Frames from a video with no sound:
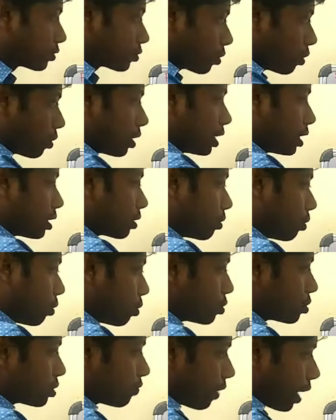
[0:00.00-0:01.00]
So it
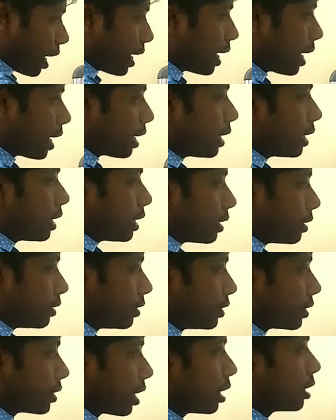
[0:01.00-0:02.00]
goes via
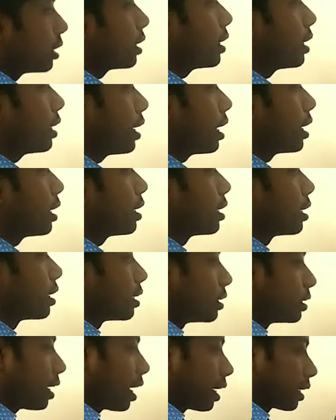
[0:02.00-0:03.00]
return air
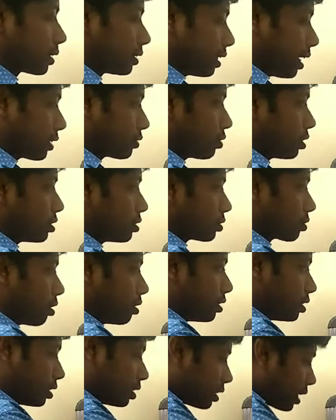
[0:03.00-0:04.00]
duct. That's why it's
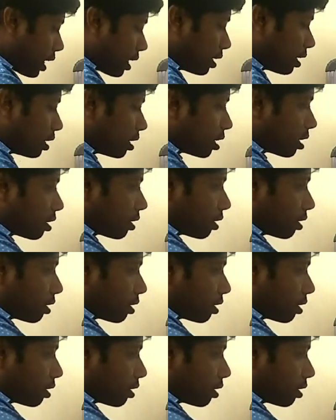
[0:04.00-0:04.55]
called return